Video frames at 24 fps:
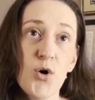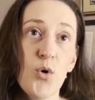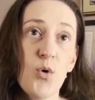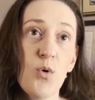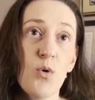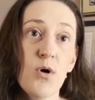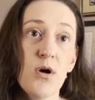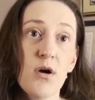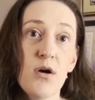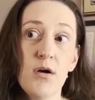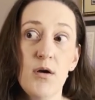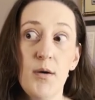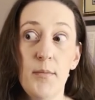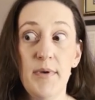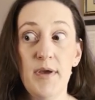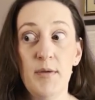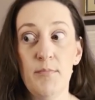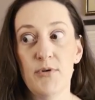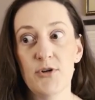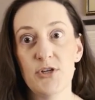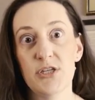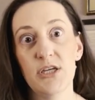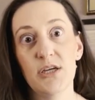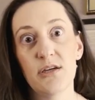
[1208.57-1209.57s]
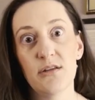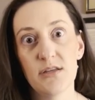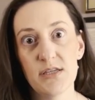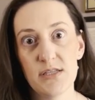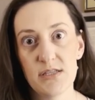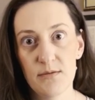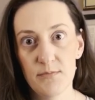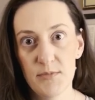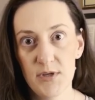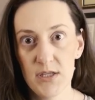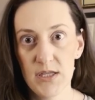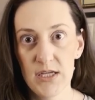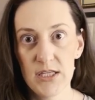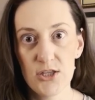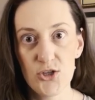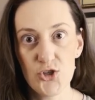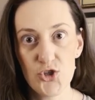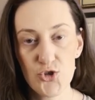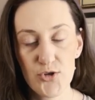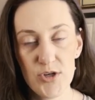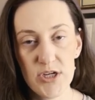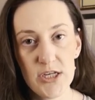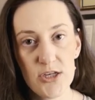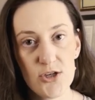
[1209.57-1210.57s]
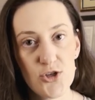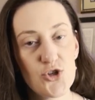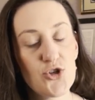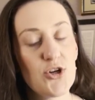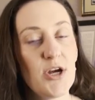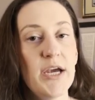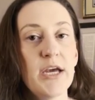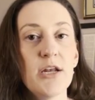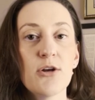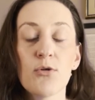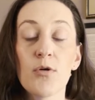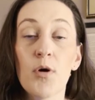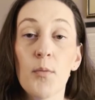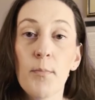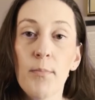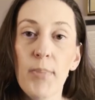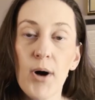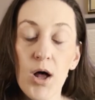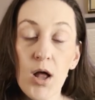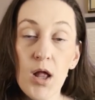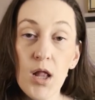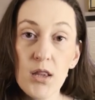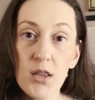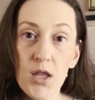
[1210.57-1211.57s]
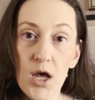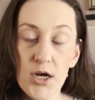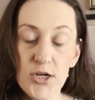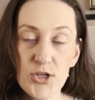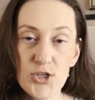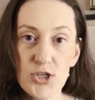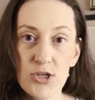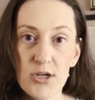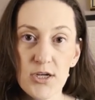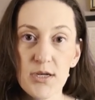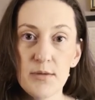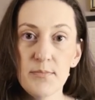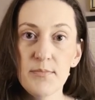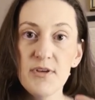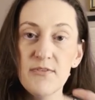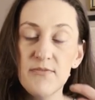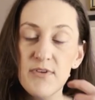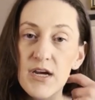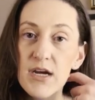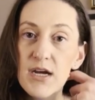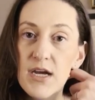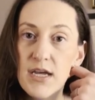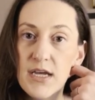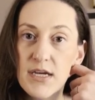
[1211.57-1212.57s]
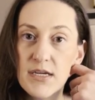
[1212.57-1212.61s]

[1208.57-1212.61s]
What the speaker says: or I mean, particularly something like the treat and train or a ball launcher can be very